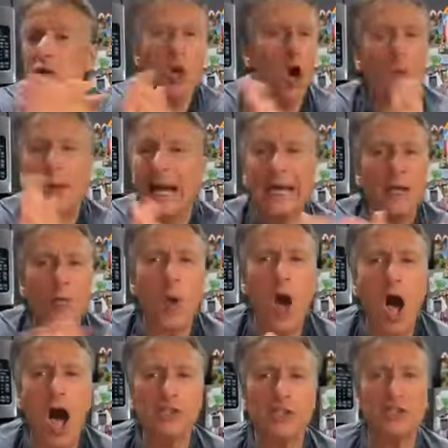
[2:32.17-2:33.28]
Nobody
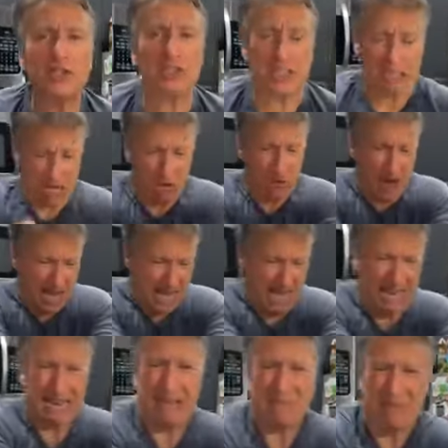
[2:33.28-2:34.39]
washed. He went
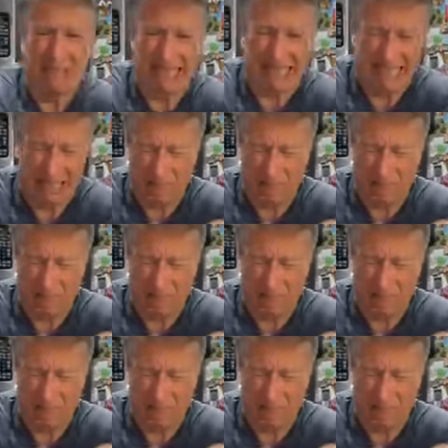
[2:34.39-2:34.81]
in. He was